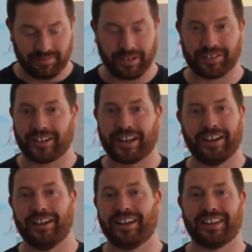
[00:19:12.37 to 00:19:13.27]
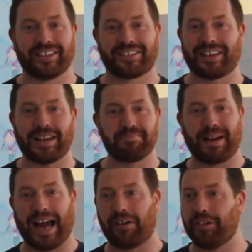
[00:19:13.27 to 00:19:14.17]
We sung it earlier, the same
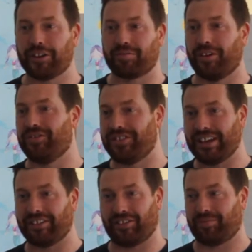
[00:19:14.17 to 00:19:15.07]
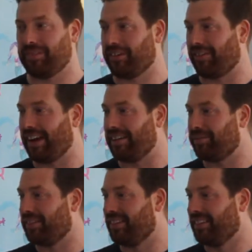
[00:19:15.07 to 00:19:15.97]
power that rose Jesus from the grave
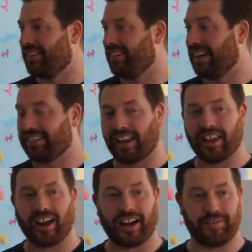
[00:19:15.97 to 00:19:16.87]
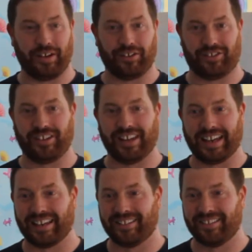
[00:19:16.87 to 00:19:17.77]
is alive in us today.